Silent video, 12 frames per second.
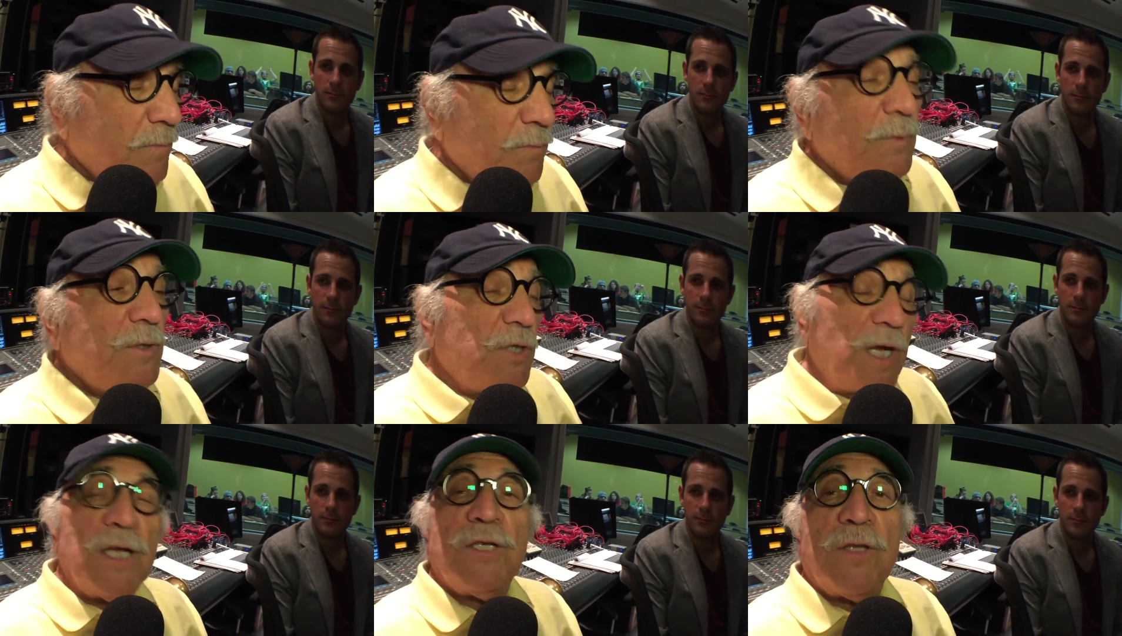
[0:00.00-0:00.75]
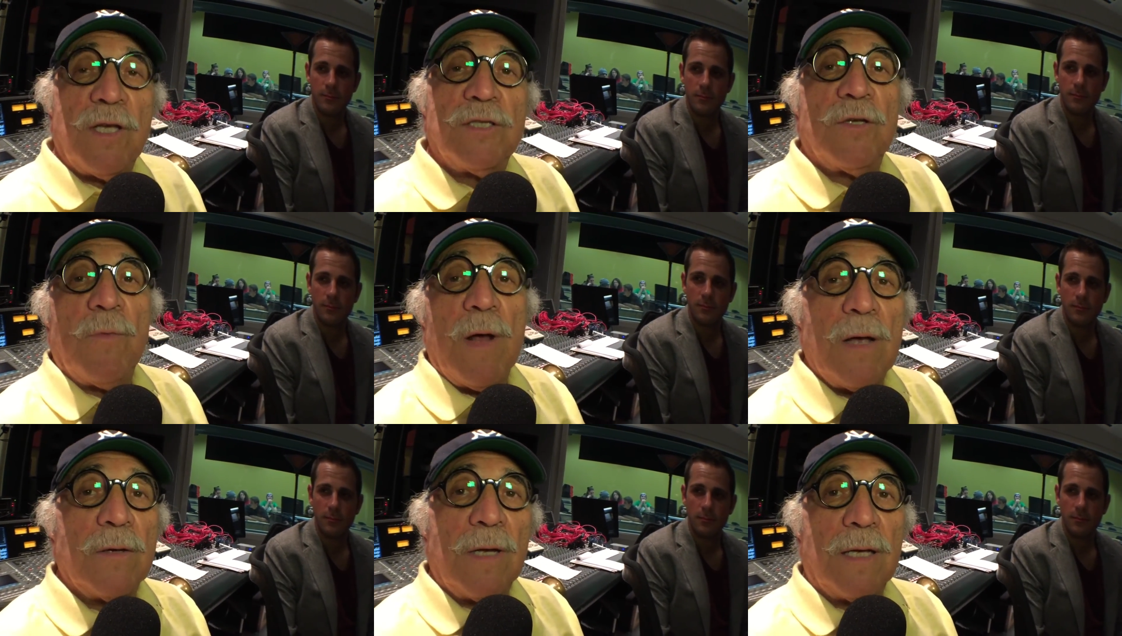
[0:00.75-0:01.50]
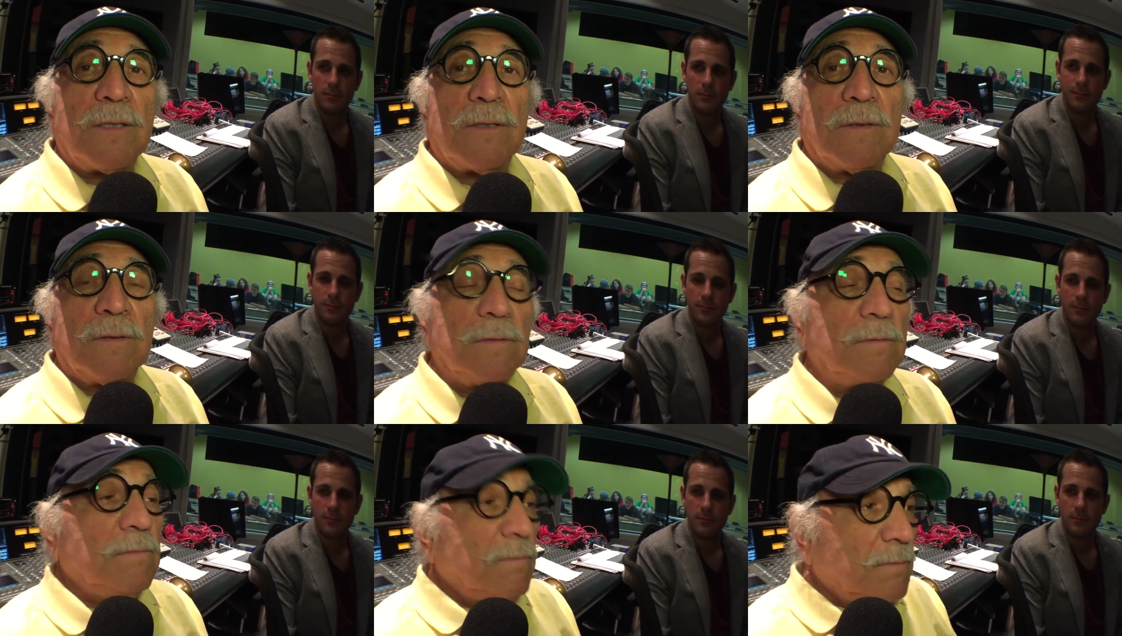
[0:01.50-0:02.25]
Speaker 1: we change things around as yeah. to,
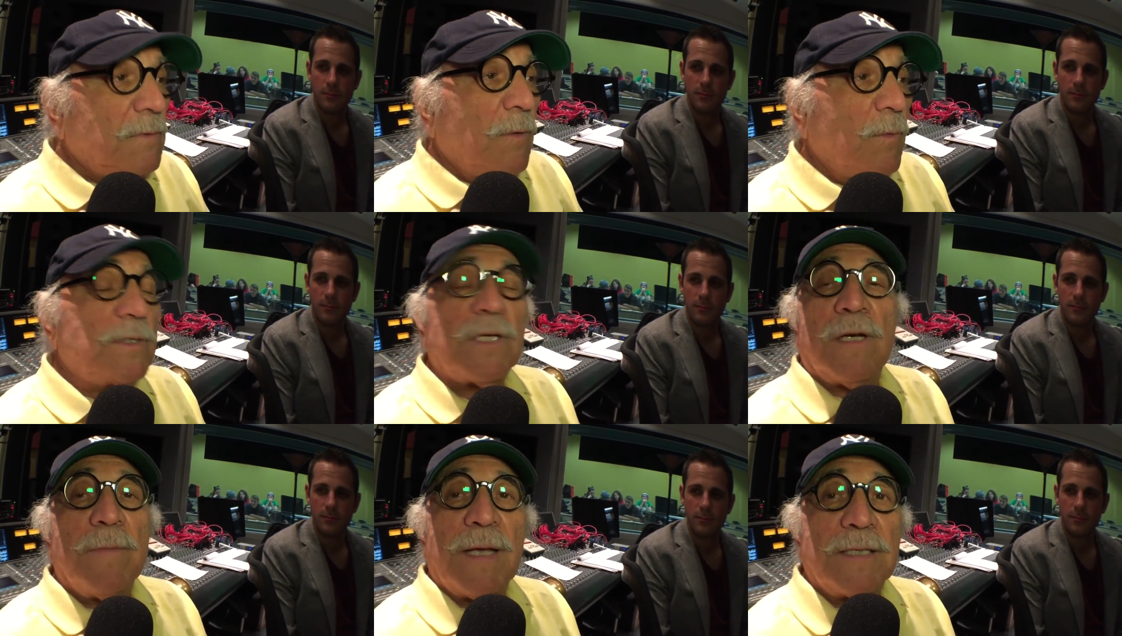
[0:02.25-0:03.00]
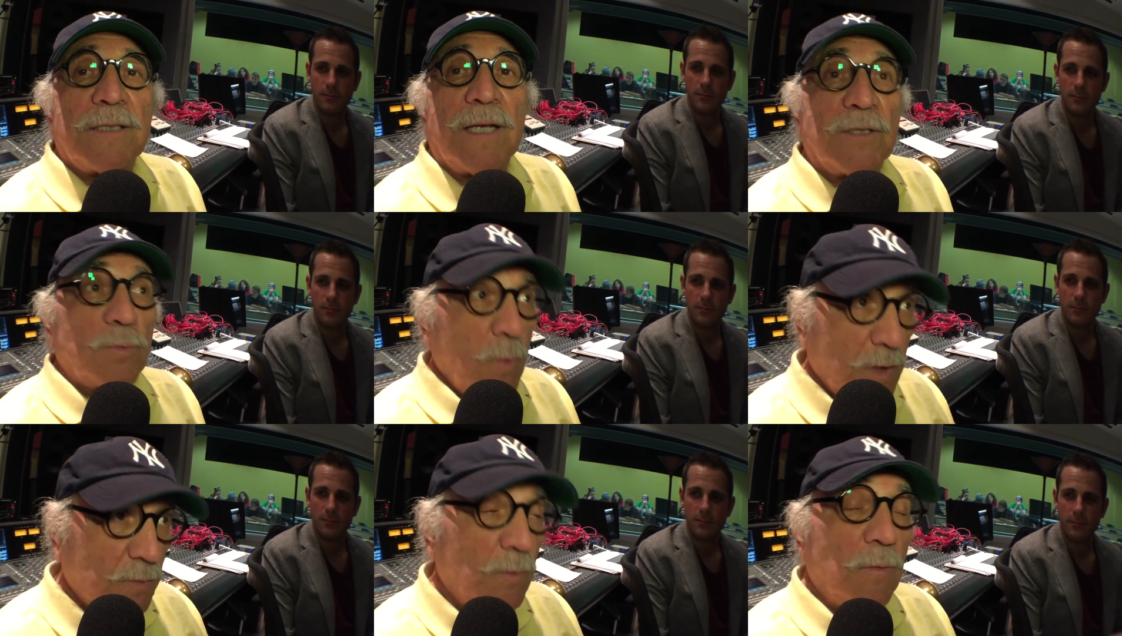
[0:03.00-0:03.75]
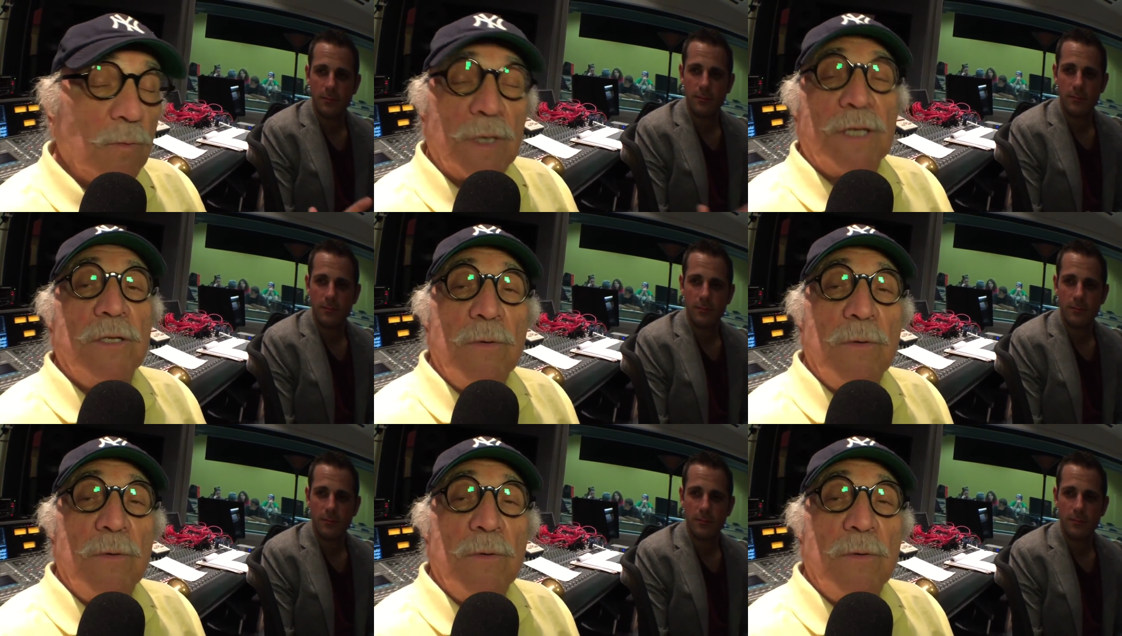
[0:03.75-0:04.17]
you know, what's going to make sense once we're really